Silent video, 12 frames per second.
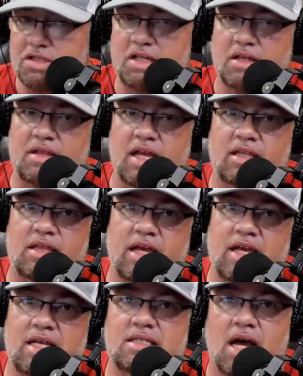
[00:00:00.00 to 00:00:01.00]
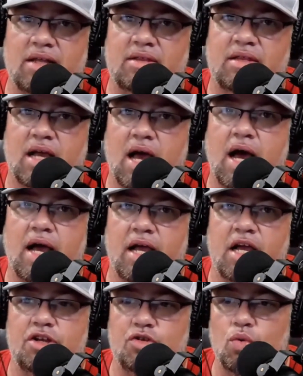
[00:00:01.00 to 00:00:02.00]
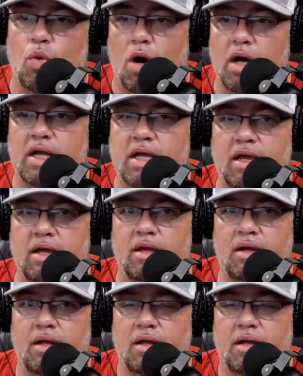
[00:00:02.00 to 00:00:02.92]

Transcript: that think that he's not the guy and you want to get